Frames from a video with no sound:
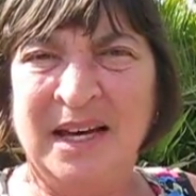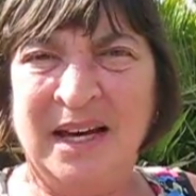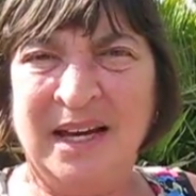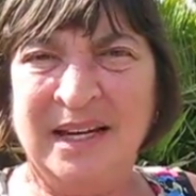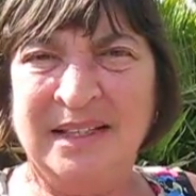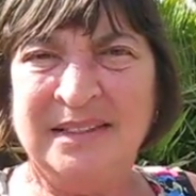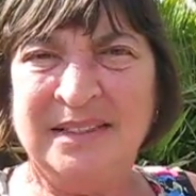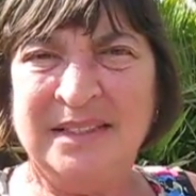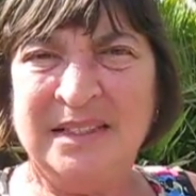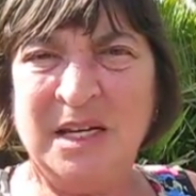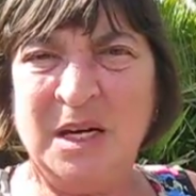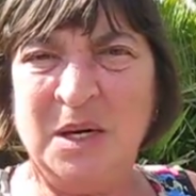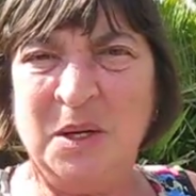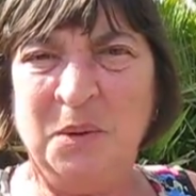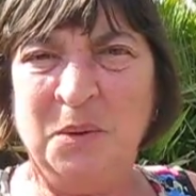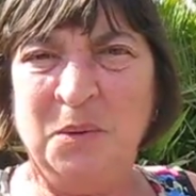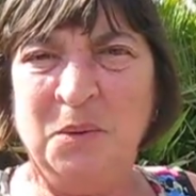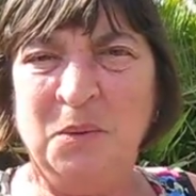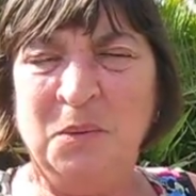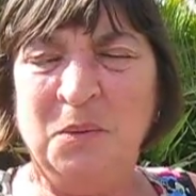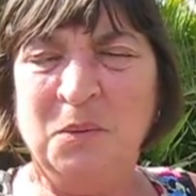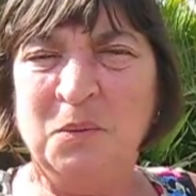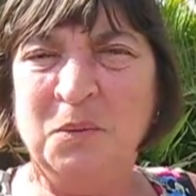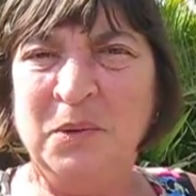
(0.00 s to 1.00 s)
And so
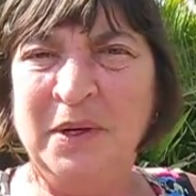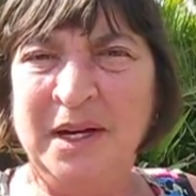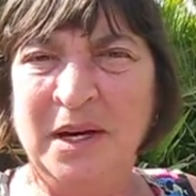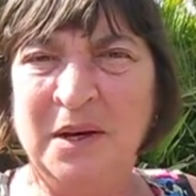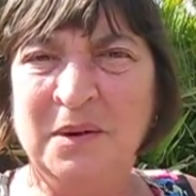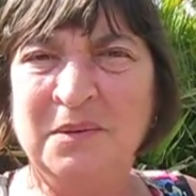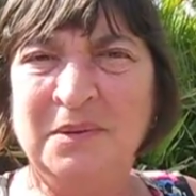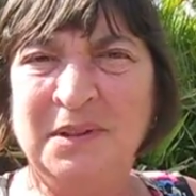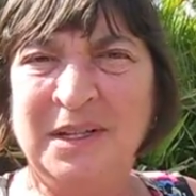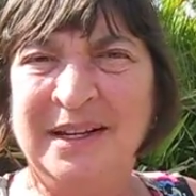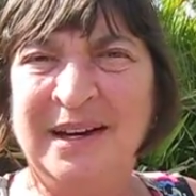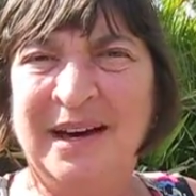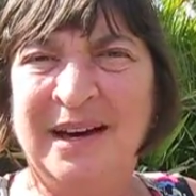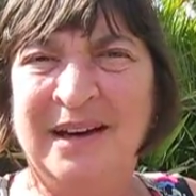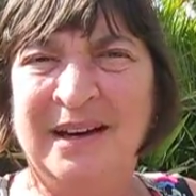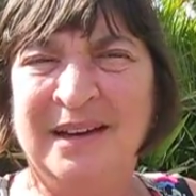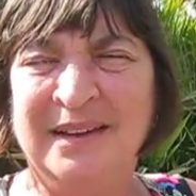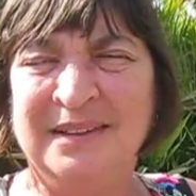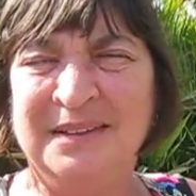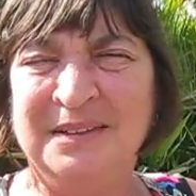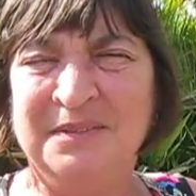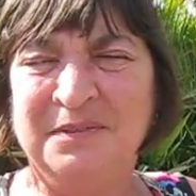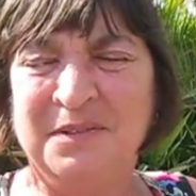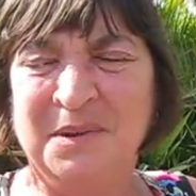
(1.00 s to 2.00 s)
we only
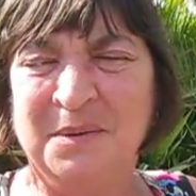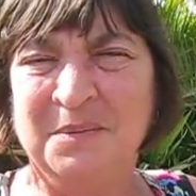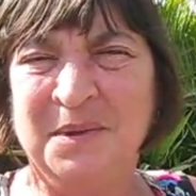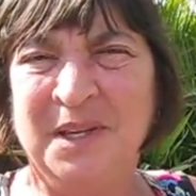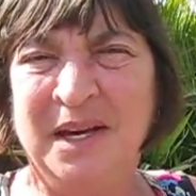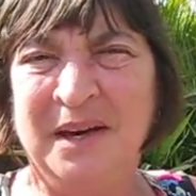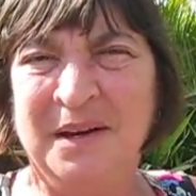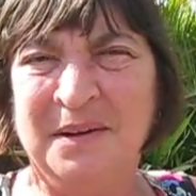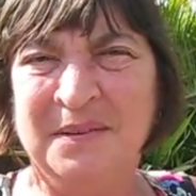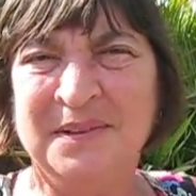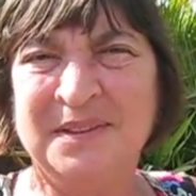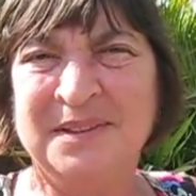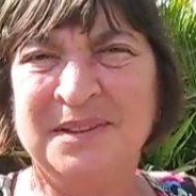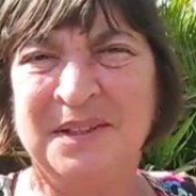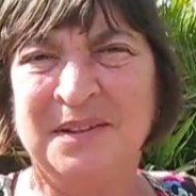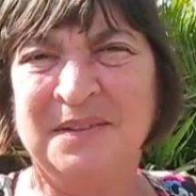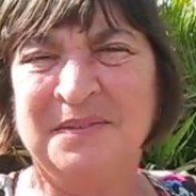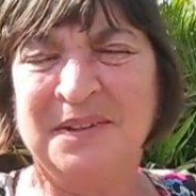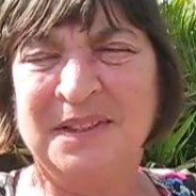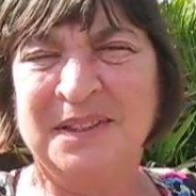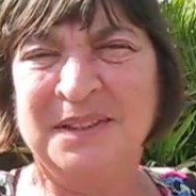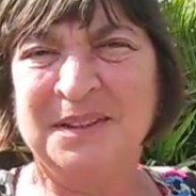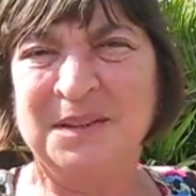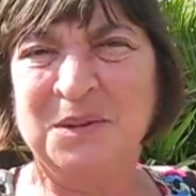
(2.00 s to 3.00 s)
had, from the health
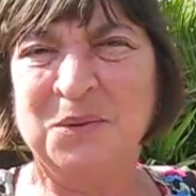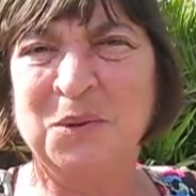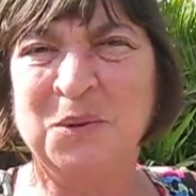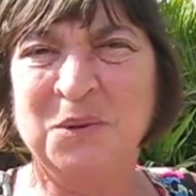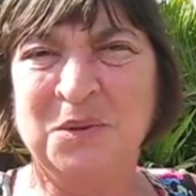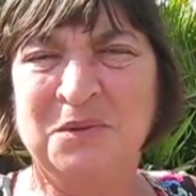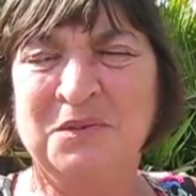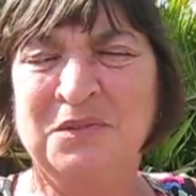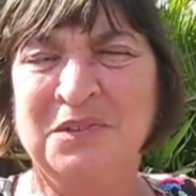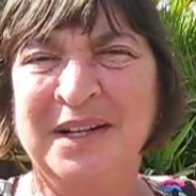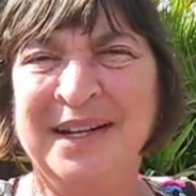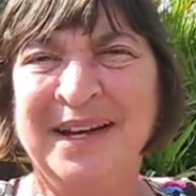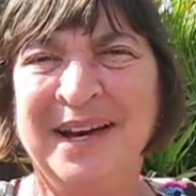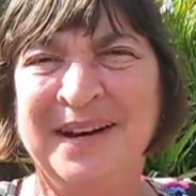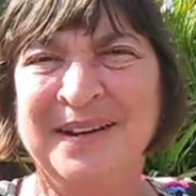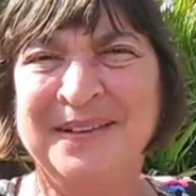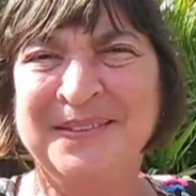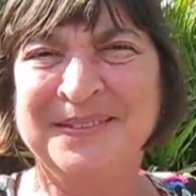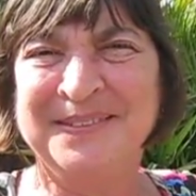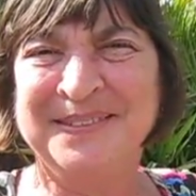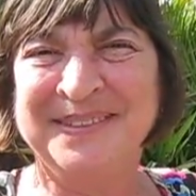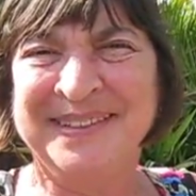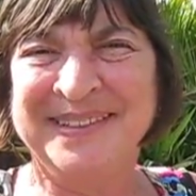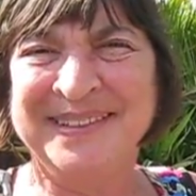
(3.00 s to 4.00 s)
service, ordinary
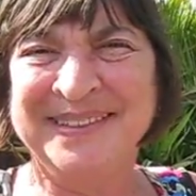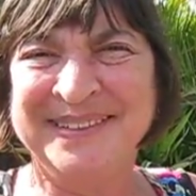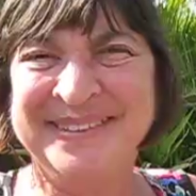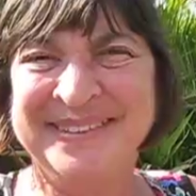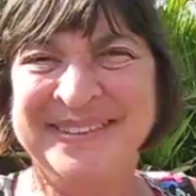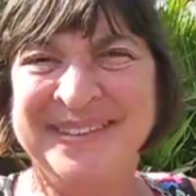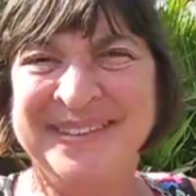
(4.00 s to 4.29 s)
houses